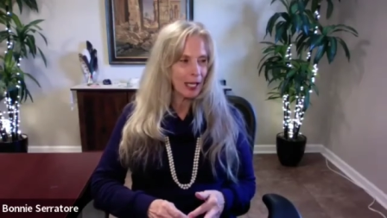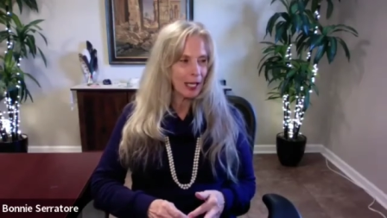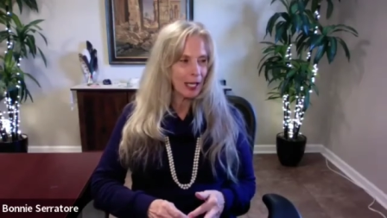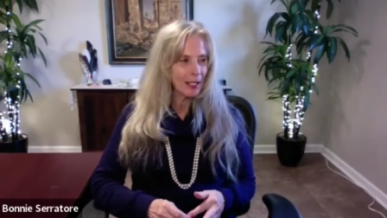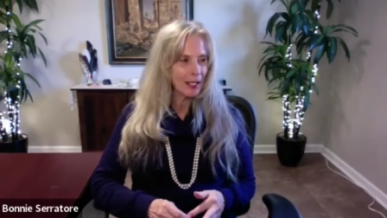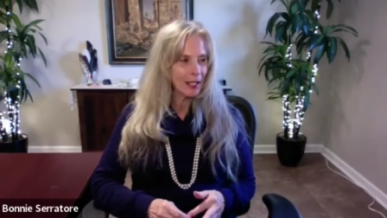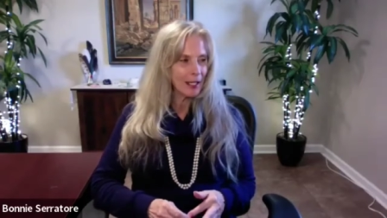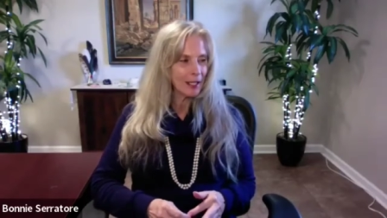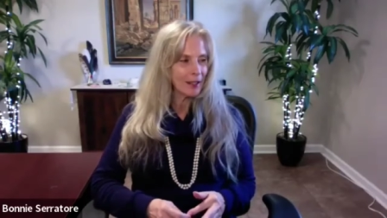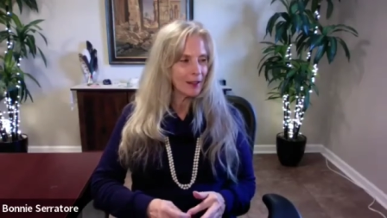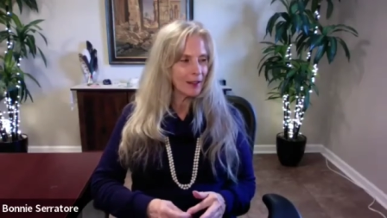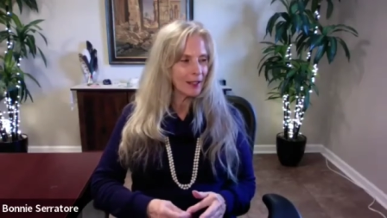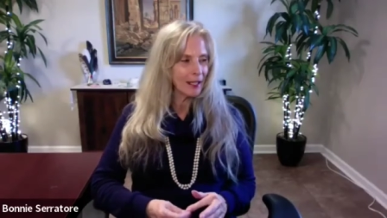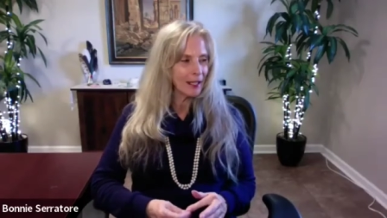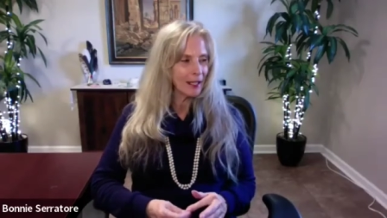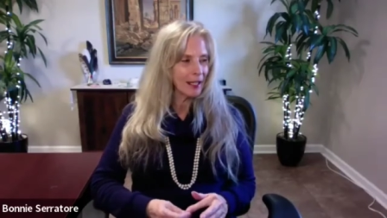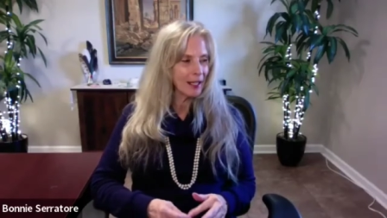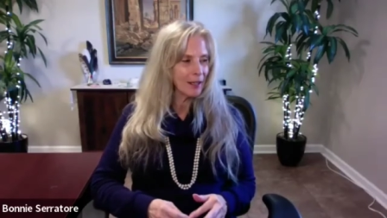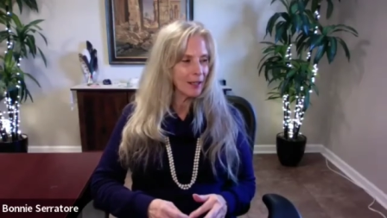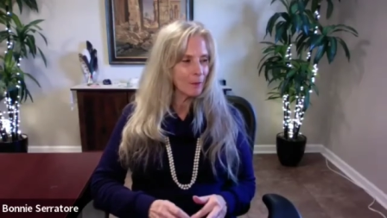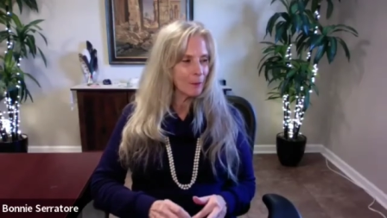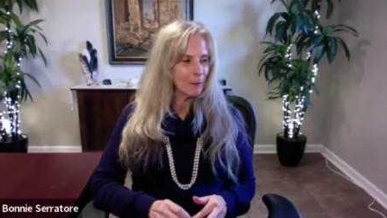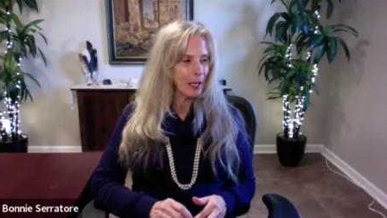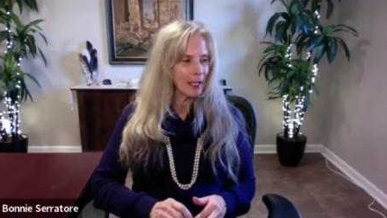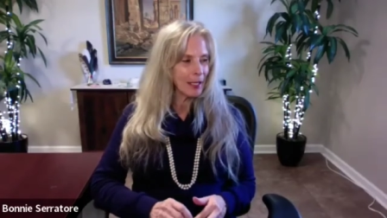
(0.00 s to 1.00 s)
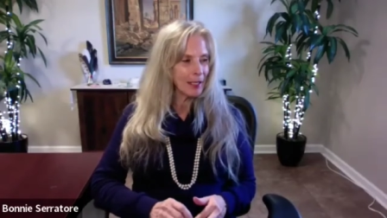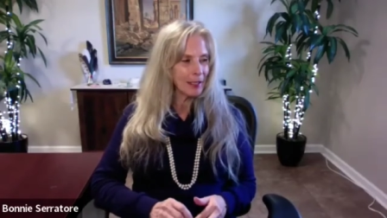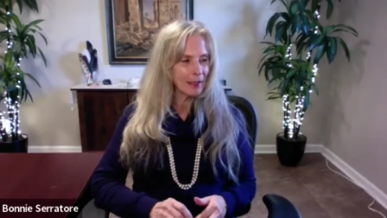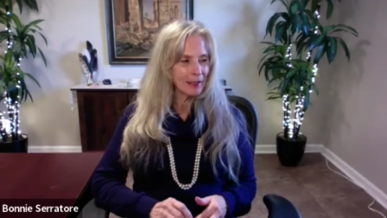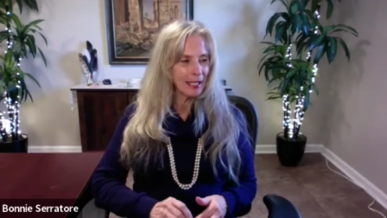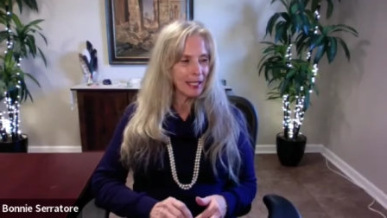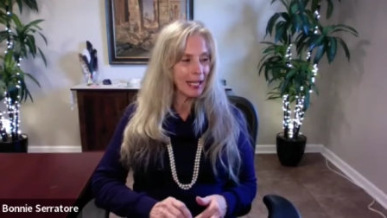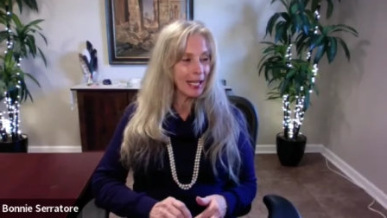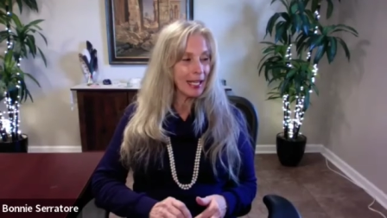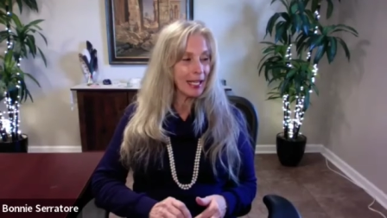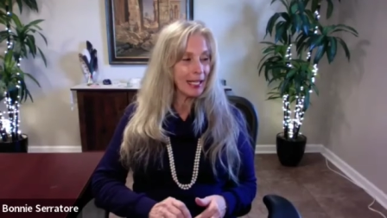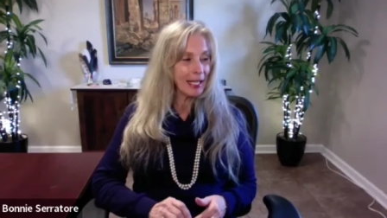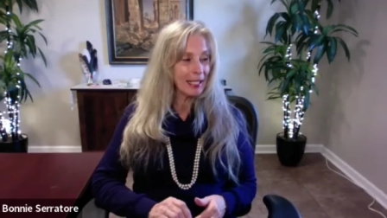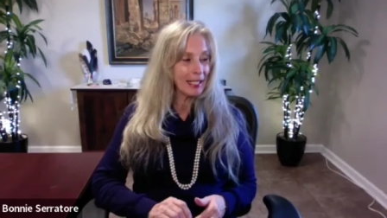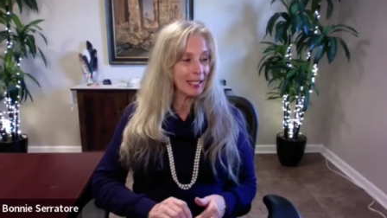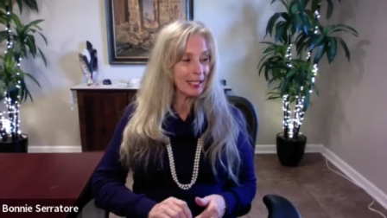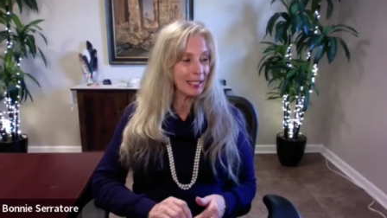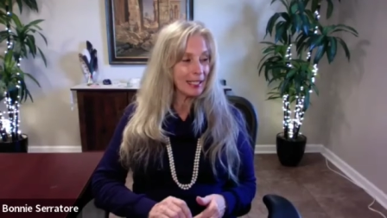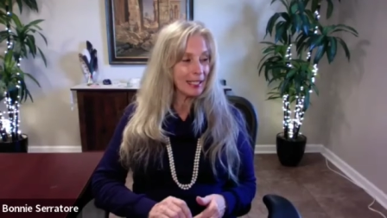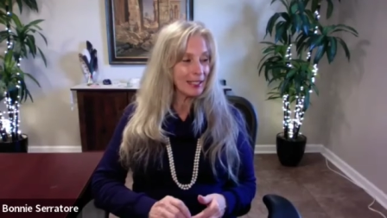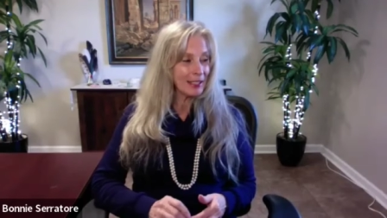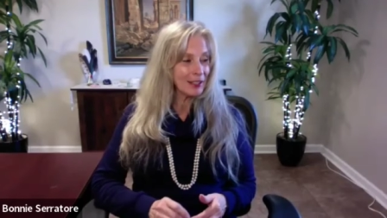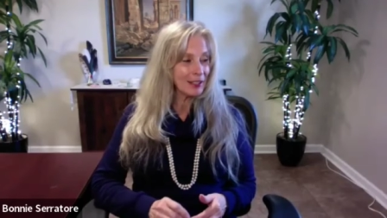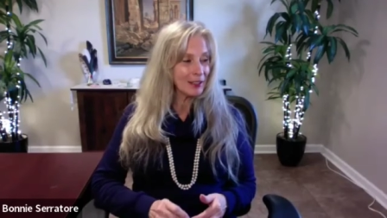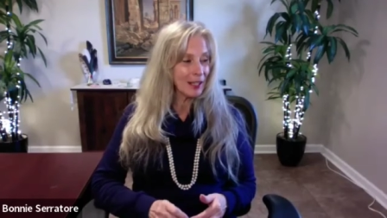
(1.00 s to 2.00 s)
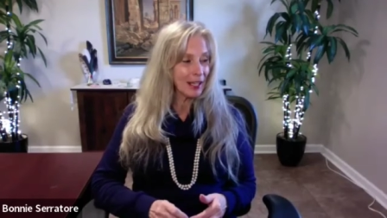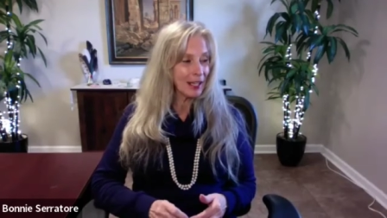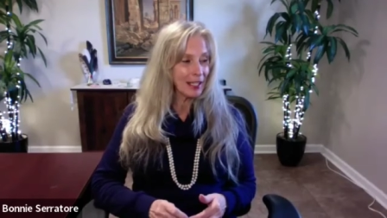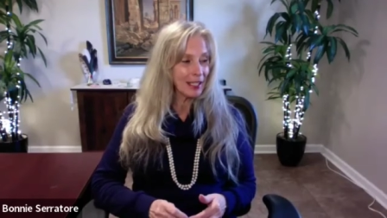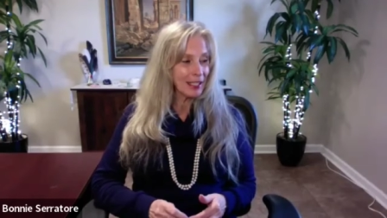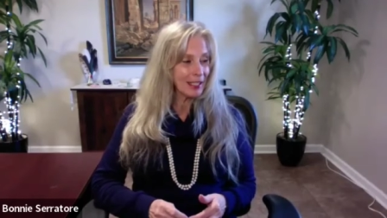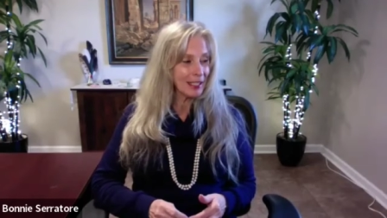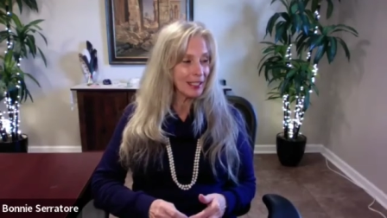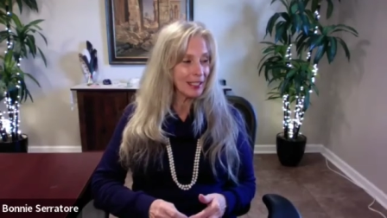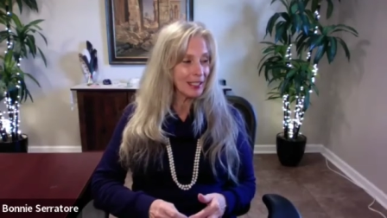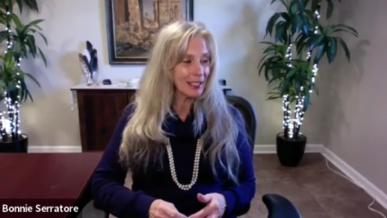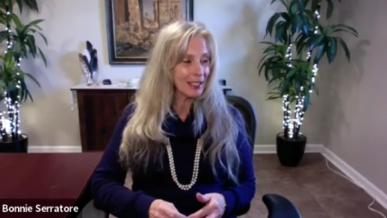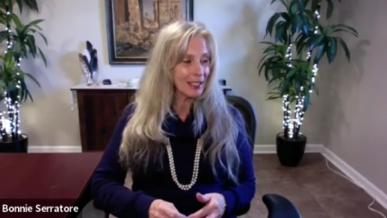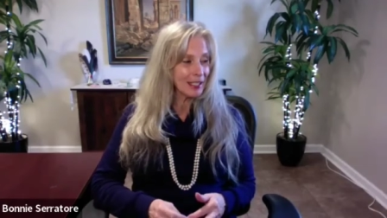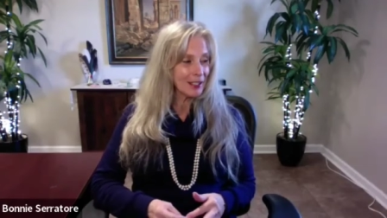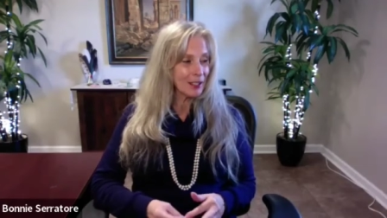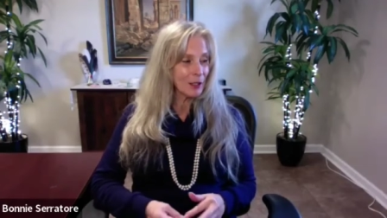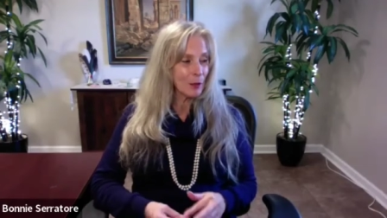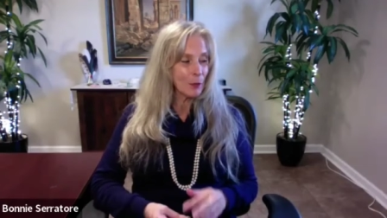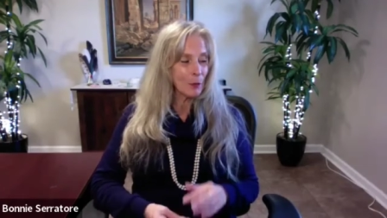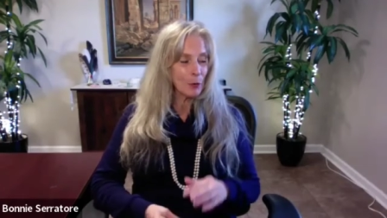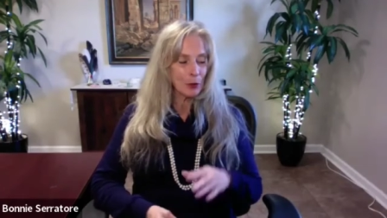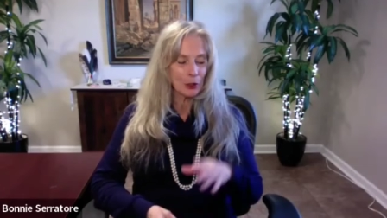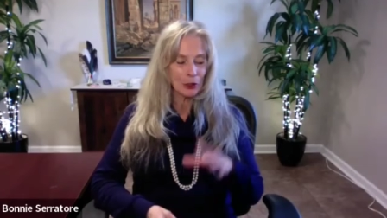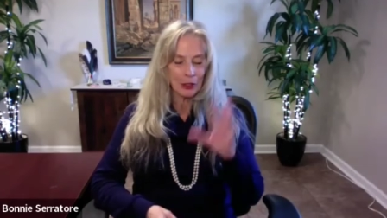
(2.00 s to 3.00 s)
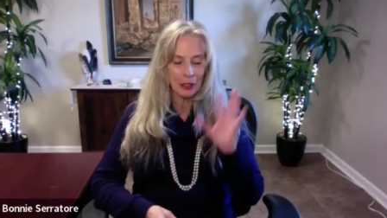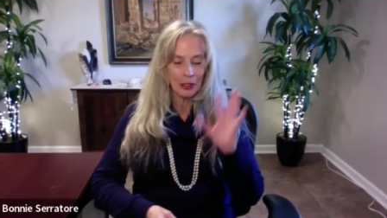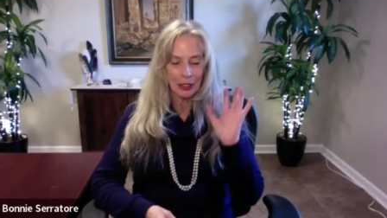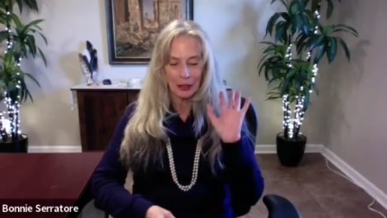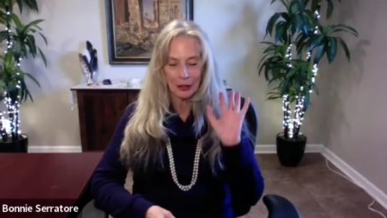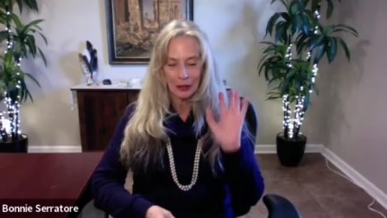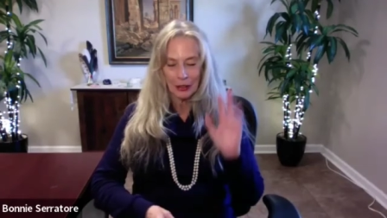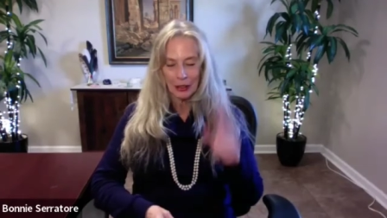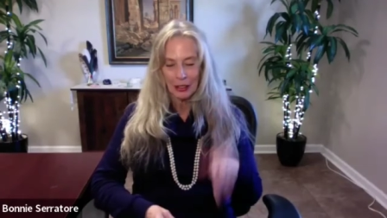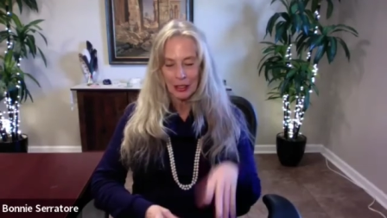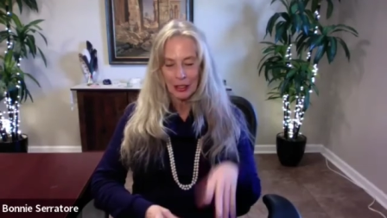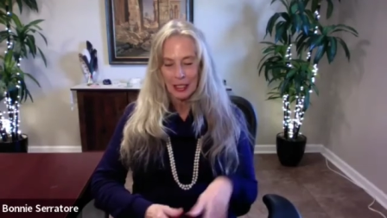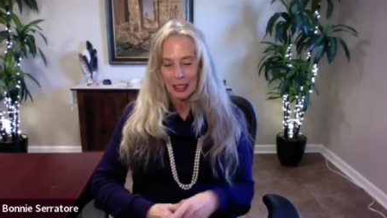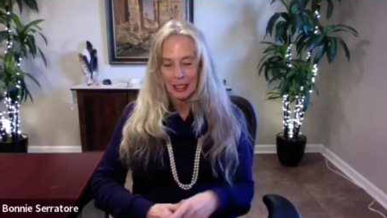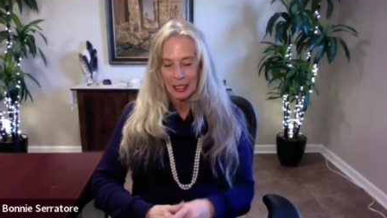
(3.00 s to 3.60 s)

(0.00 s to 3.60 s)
that kind of thing back in the 80s, 90s, somewhere in there.